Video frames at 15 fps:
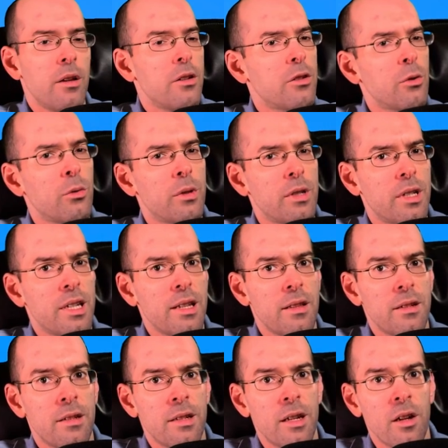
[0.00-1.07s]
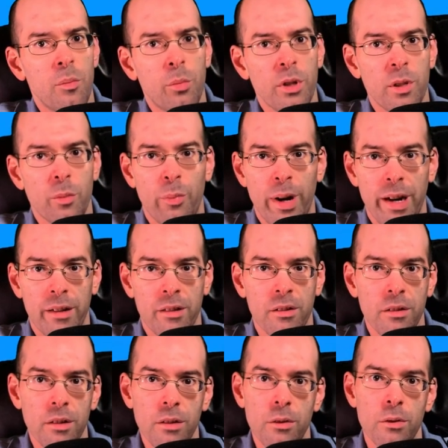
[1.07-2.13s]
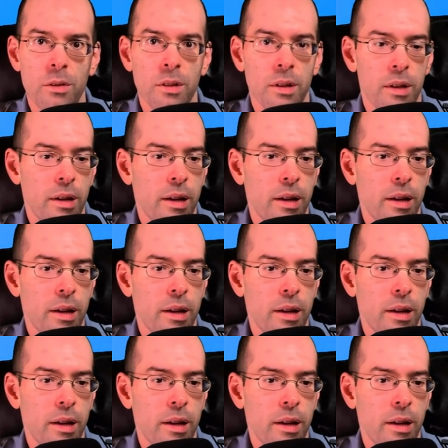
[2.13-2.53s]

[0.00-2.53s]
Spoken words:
So to see this scale put to practical use,